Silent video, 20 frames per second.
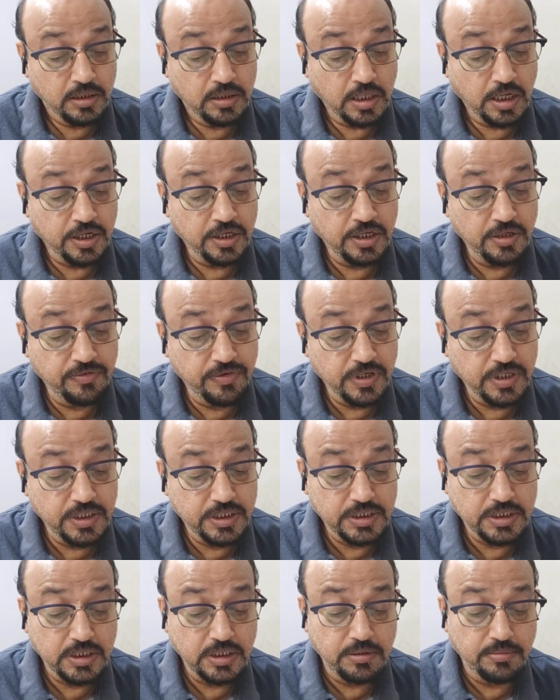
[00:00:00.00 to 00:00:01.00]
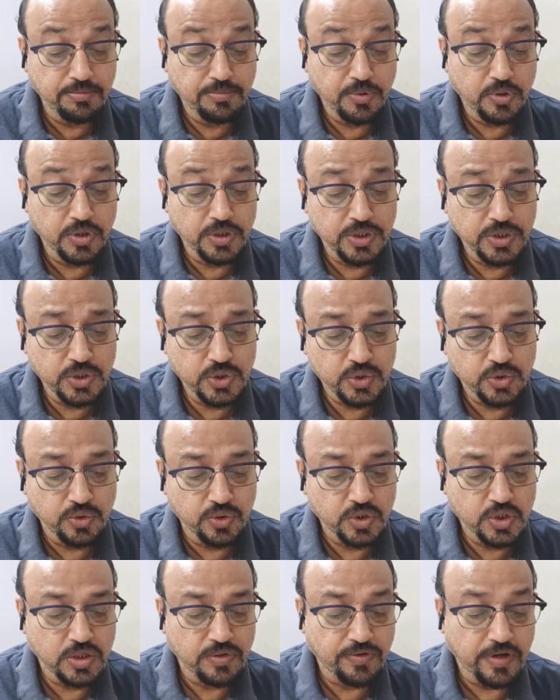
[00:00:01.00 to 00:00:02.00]
The river is an important
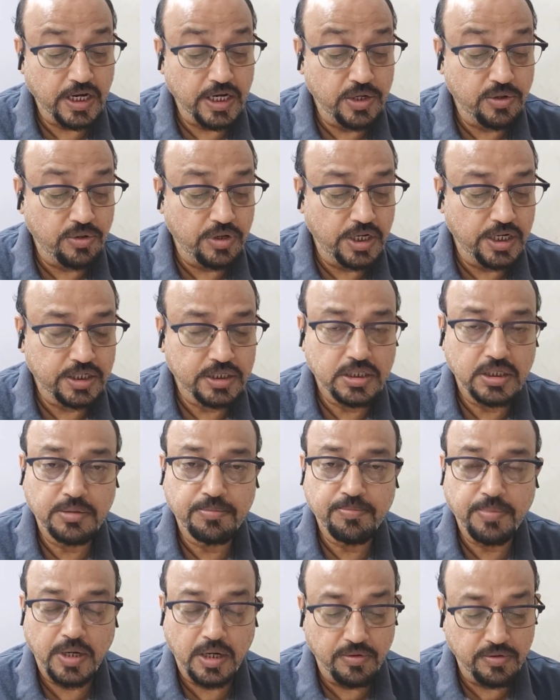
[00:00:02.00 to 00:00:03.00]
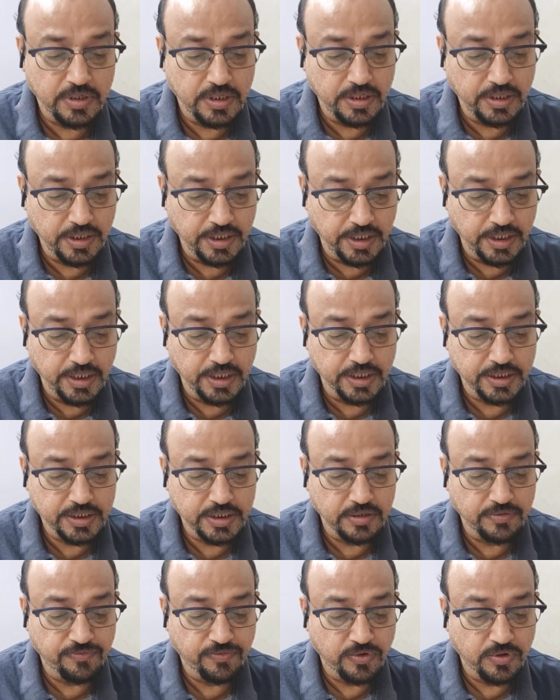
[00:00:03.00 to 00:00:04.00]
source of hydroelectric power and
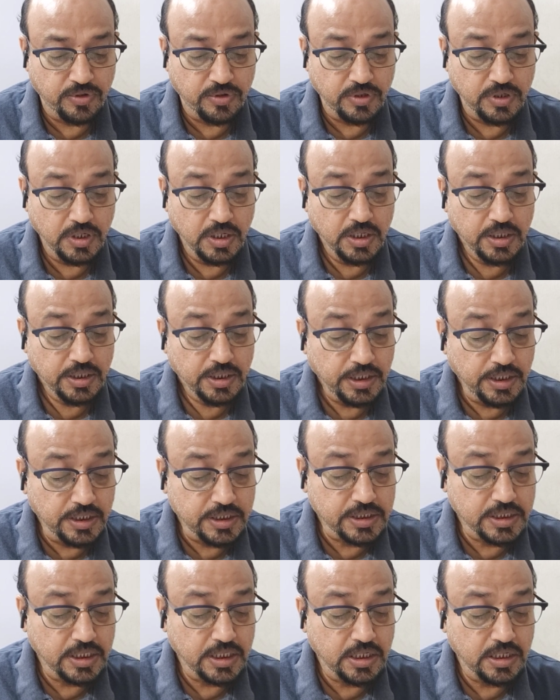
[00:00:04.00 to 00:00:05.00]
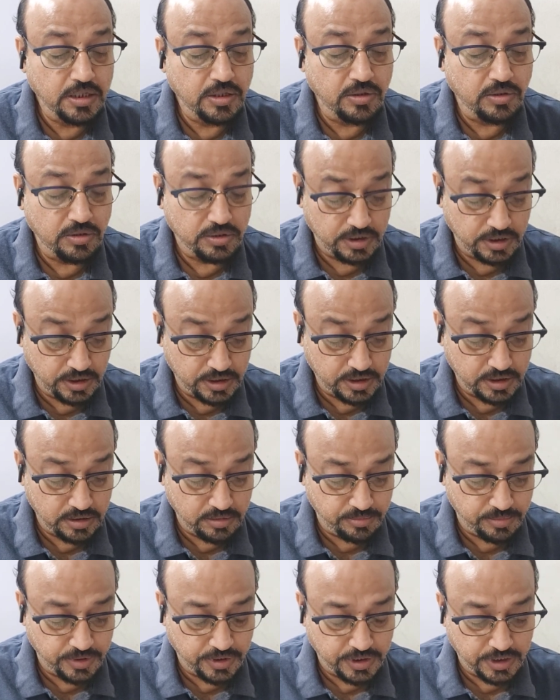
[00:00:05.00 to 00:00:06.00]
irrigation for eastern and
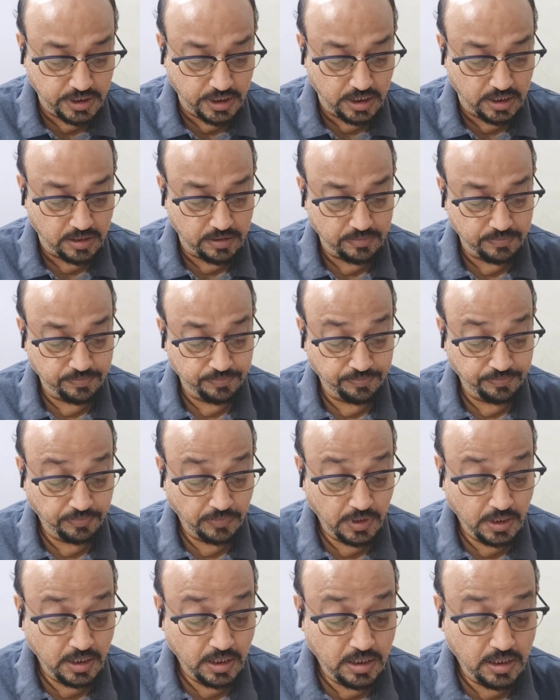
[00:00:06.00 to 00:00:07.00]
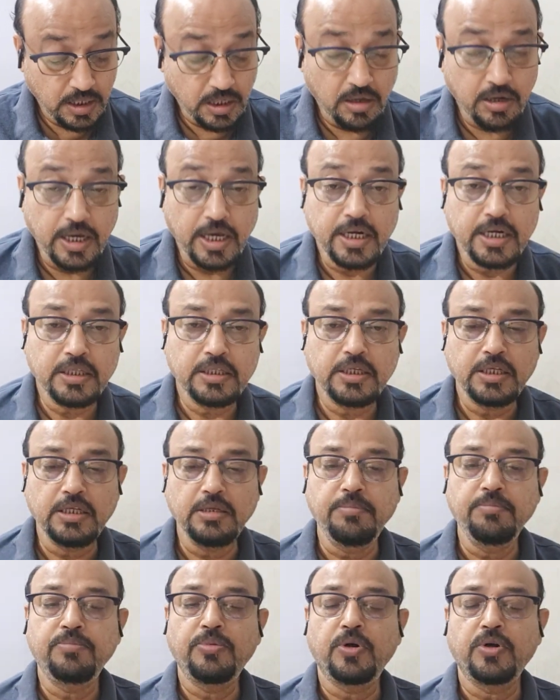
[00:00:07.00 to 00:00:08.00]
northeastern Brazil. Now another
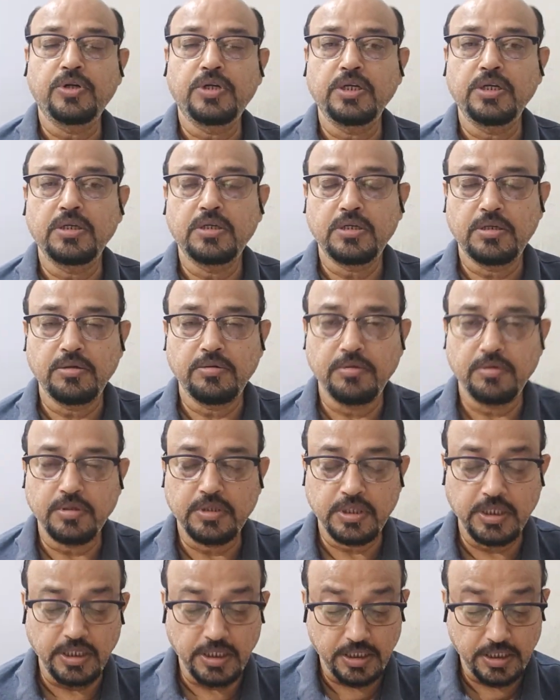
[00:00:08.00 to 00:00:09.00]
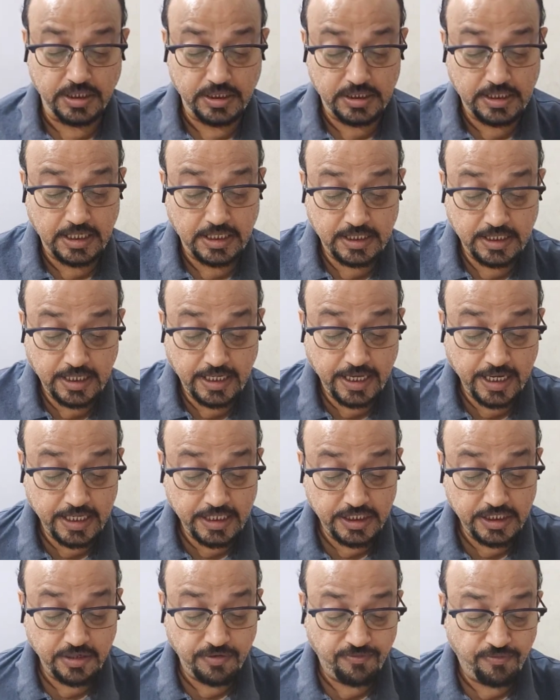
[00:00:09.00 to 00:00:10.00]
important thing is that the
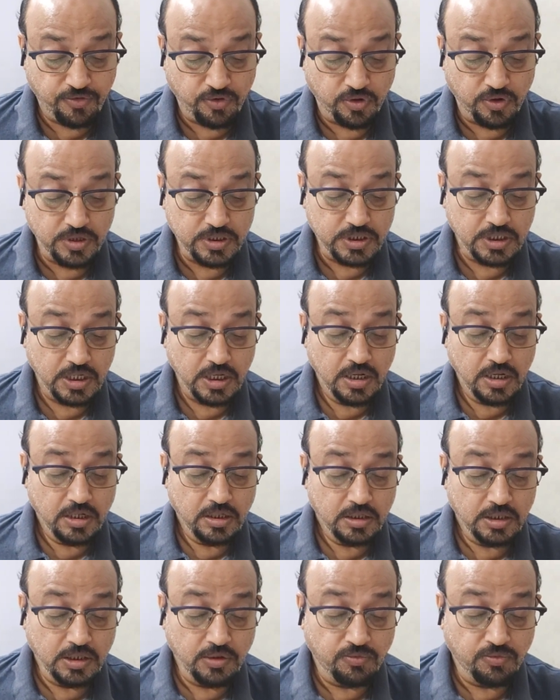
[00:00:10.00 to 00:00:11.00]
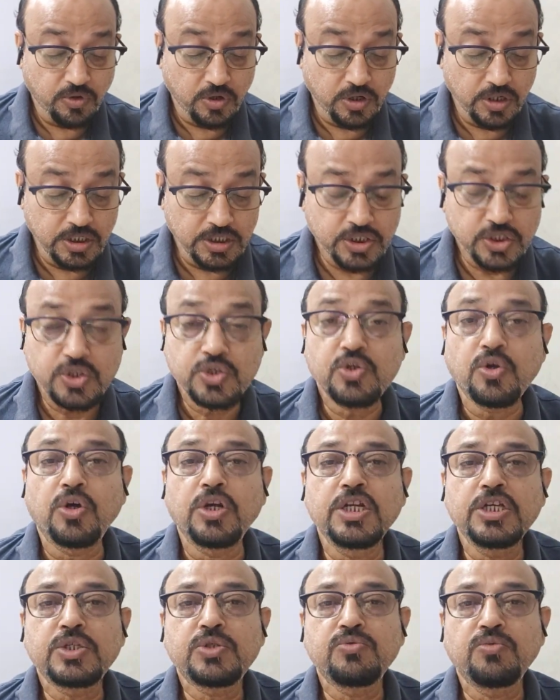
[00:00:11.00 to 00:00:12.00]
Angel Falls, the world's
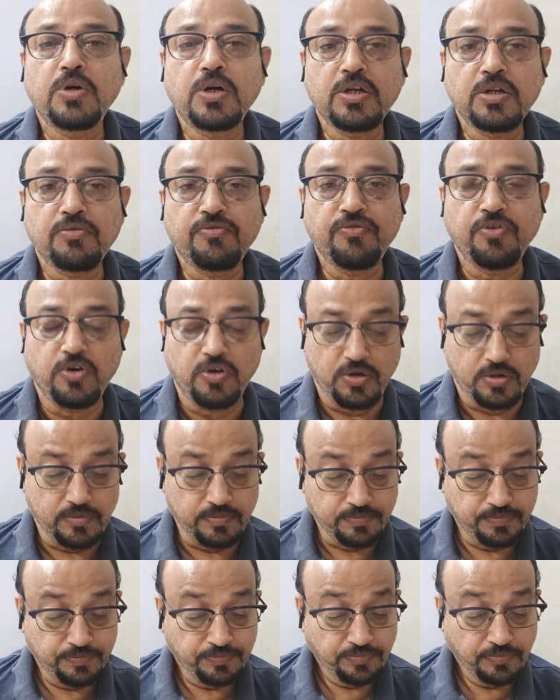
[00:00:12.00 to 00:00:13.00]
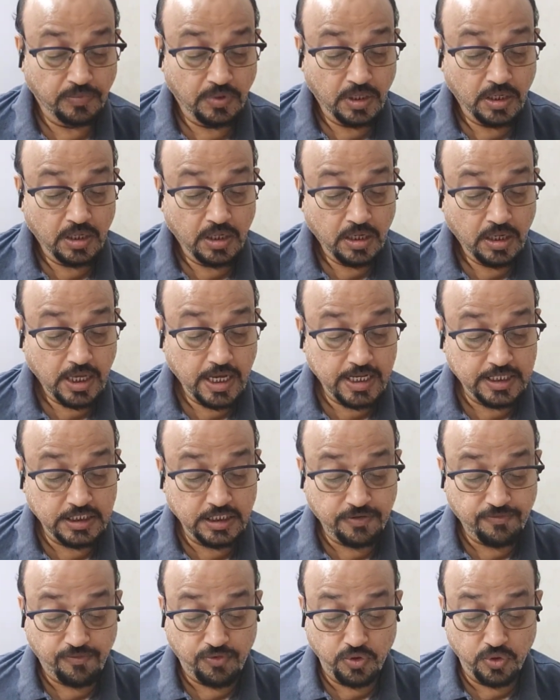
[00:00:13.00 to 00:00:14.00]
tallest waterfall, as
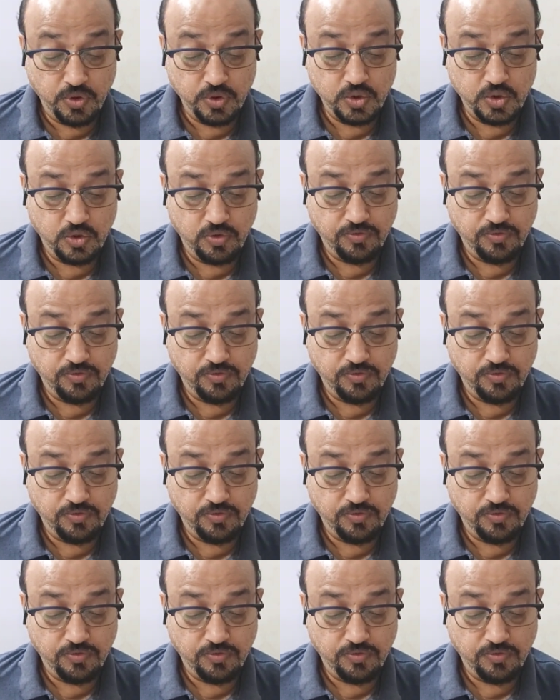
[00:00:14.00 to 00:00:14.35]
it flows